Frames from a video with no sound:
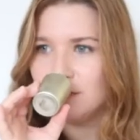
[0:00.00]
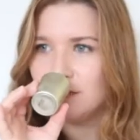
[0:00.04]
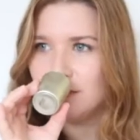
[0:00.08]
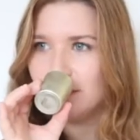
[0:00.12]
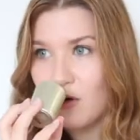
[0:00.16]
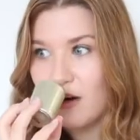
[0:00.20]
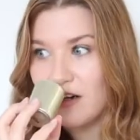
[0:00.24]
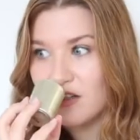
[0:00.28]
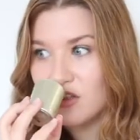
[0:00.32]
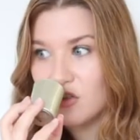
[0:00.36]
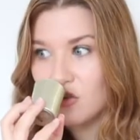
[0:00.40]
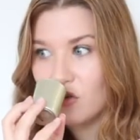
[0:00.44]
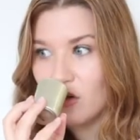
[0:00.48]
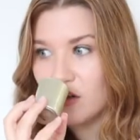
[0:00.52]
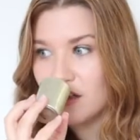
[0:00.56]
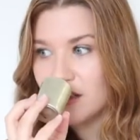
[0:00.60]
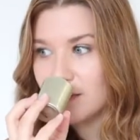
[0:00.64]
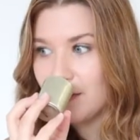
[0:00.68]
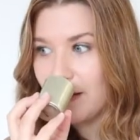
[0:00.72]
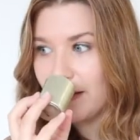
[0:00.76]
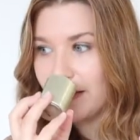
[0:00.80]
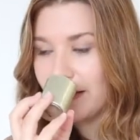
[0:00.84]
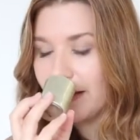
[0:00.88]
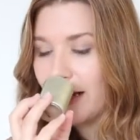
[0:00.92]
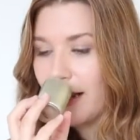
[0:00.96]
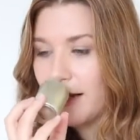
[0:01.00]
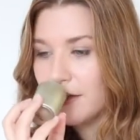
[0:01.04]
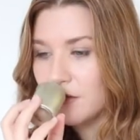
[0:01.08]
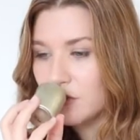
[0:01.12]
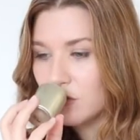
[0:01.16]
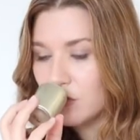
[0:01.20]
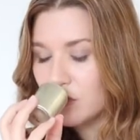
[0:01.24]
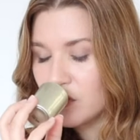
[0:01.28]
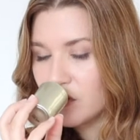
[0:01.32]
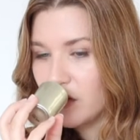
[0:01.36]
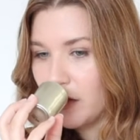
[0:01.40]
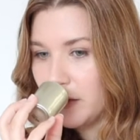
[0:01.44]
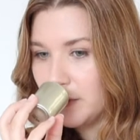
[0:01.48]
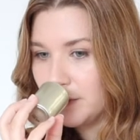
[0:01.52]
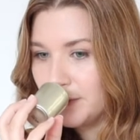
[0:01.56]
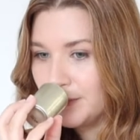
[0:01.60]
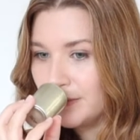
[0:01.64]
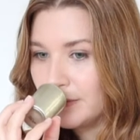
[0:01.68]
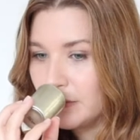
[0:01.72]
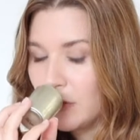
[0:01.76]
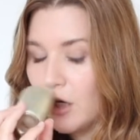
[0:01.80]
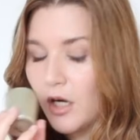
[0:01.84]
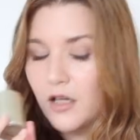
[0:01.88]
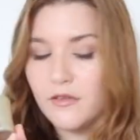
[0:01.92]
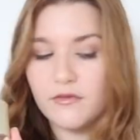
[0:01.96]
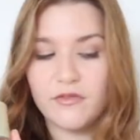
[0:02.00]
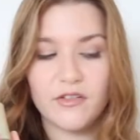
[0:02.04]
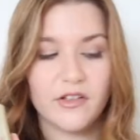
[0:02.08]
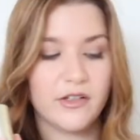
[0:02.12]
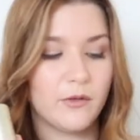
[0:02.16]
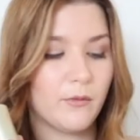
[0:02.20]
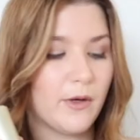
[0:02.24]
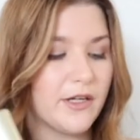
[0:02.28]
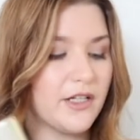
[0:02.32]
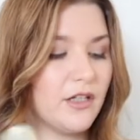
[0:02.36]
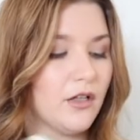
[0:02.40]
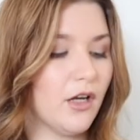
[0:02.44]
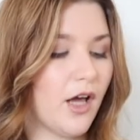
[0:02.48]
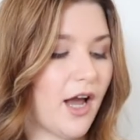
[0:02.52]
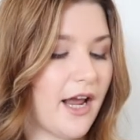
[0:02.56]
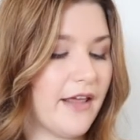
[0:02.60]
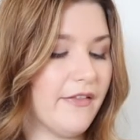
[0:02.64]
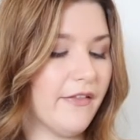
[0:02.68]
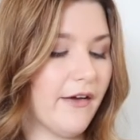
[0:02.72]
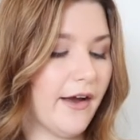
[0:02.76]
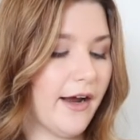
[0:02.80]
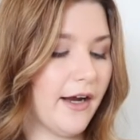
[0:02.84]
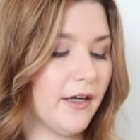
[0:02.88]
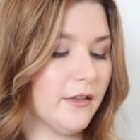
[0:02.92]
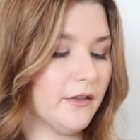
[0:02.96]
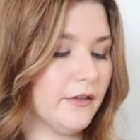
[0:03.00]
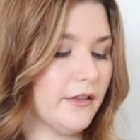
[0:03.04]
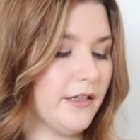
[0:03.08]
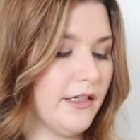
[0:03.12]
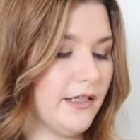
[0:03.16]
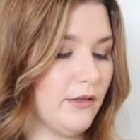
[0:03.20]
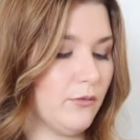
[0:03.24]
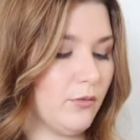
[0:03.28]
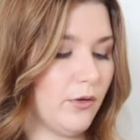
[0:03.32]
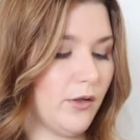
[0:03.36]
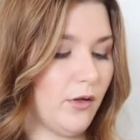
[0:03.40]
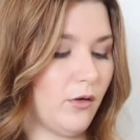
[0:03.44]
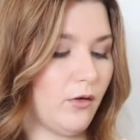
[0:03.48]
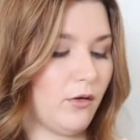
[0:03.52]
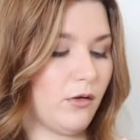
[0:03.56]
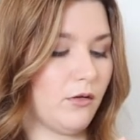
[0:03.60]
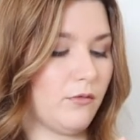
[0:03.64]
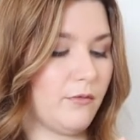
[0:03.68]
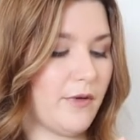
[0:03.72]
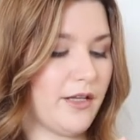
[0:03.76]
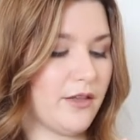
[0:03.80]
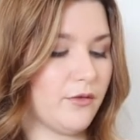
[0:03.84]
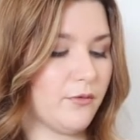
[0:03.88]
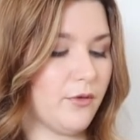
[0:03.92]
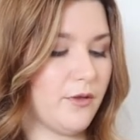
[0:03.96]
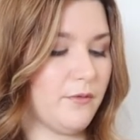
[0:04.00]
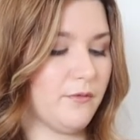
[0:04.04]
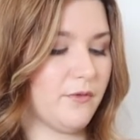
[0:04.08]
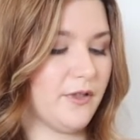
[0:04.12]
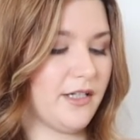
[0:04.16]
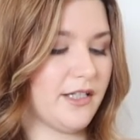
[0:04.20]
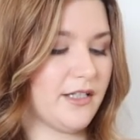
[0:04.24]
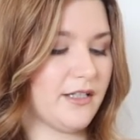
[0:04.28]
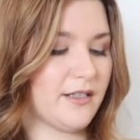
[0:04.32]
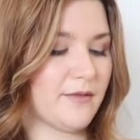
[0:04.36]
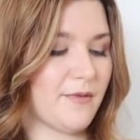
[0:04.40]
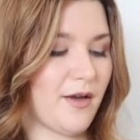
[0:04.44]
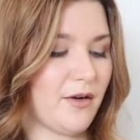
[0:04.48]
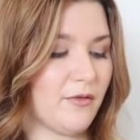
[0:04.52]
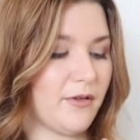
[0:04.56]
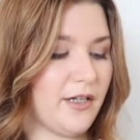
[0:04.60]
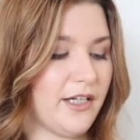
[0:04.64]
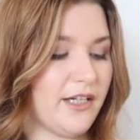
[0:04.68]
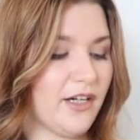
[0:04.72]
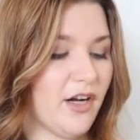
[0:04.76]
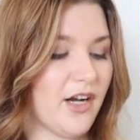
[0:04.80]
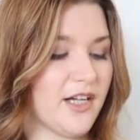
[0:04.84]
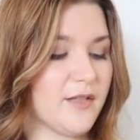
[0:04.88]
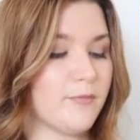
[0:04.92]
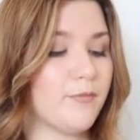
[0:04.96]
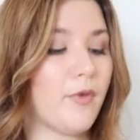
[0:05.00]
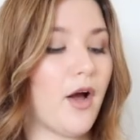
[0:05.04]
Quite a strong smelling candle, so hopefully when you light that, it will make the room really smell really nice.